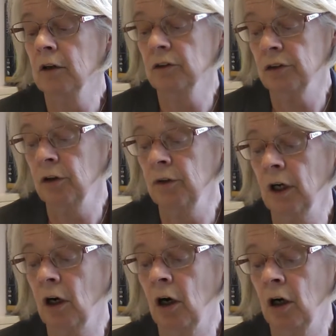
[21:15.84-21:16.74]
So
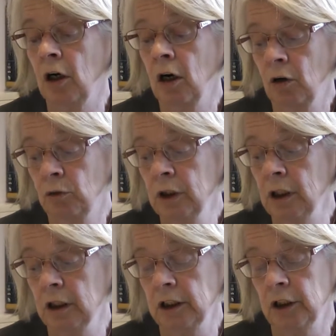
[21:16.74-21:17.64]
there are
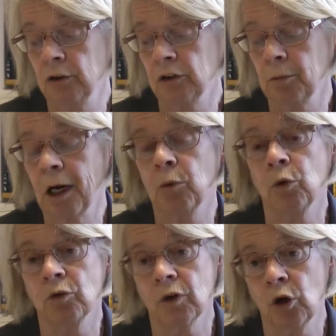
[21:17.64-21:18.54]
real issues about
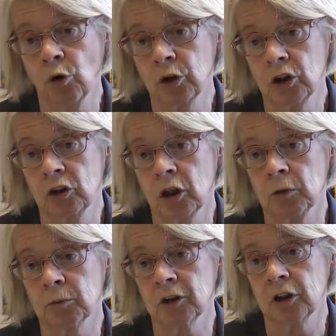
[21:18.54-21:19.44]
what the
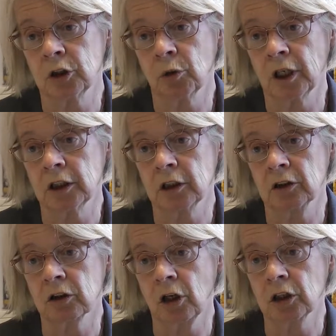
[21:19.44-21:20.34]
longer-term situation
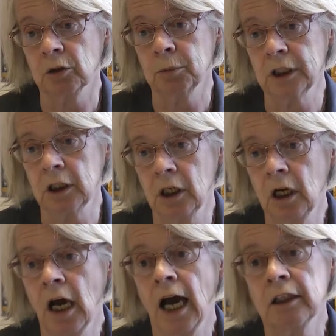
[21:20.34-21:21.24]
is going to be.
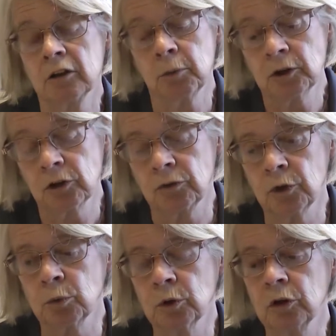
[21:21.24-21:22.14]
And as most of
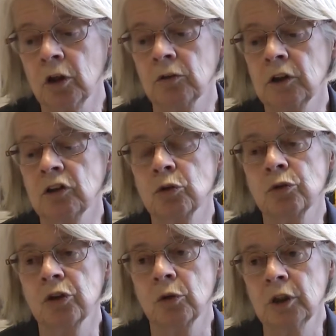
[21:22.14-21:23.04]
you will know, there's
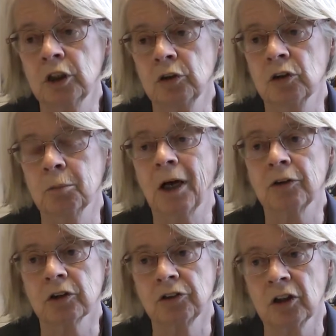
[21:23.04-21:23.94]
also issues
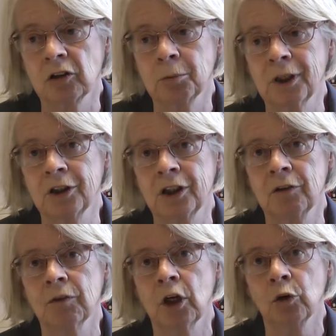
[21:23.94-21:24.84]
about accessibility
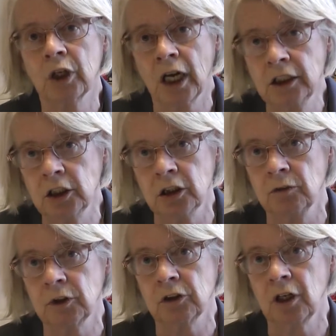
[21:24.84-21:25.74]
and the location
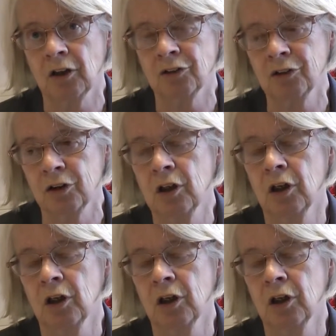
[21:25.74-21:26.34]
of these houses,